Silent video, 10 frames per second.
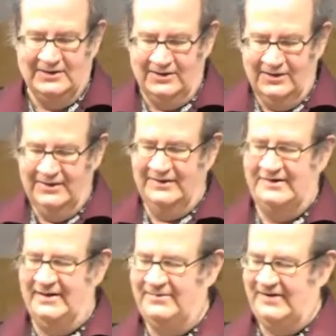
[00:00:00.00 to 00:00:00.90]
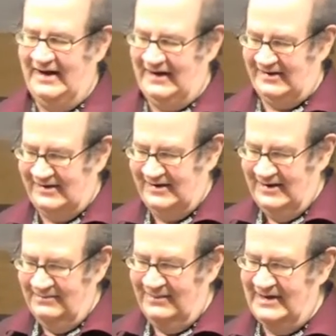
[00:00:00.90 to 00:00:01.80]
all the subsets
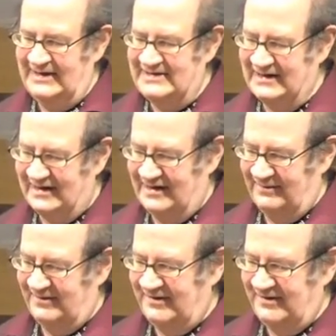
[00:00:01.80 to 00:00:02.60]
many times.